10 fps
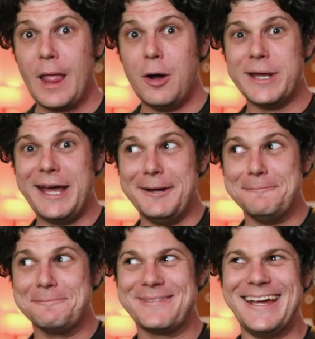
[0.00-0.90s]

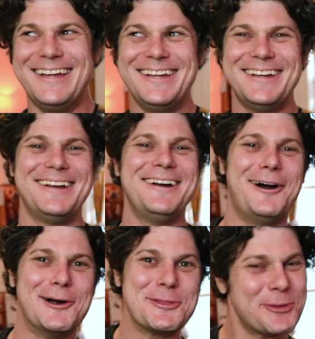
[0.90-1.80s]
Okay,
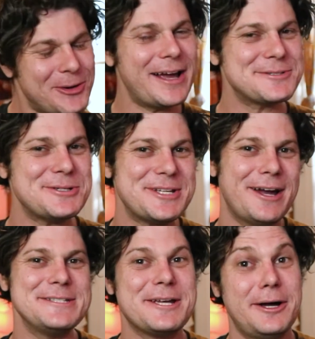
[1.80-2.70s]
our third
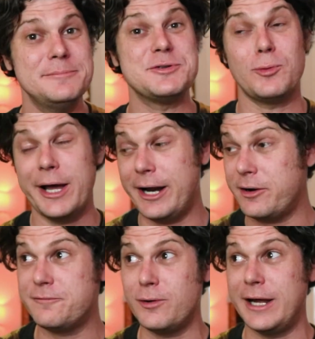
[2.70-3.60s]
exercise comes right out
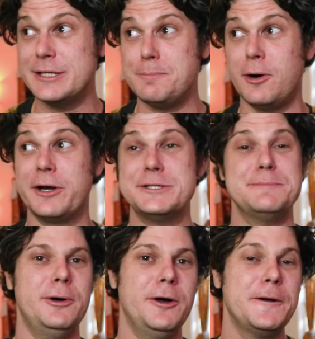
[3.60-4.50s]
of Franz Barden's
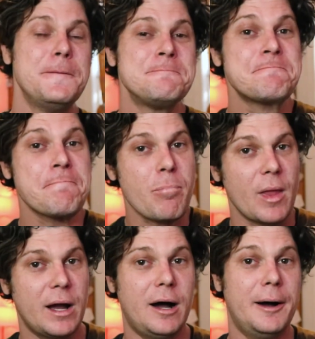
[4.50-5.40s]
book.
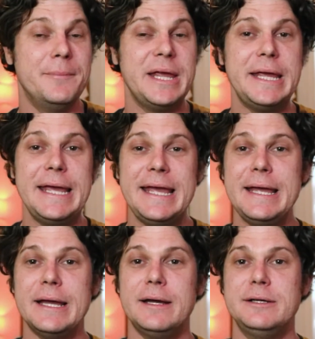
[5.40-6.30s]

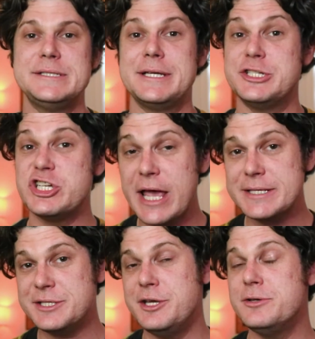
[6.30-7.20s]
He
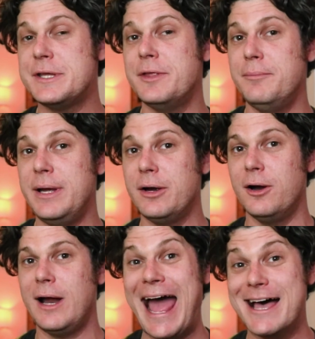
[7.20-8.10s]
suggests using the
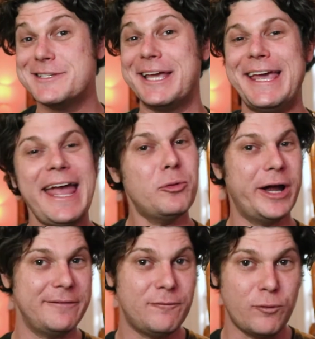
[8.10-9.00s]
mirror as a
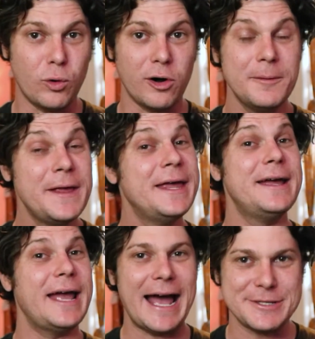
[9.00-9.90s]
gateway for
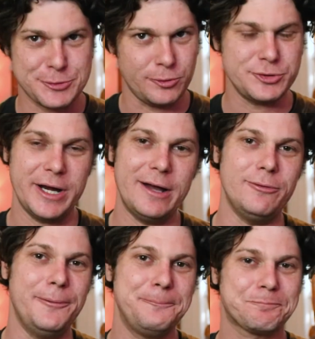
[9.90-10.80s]
astral travel.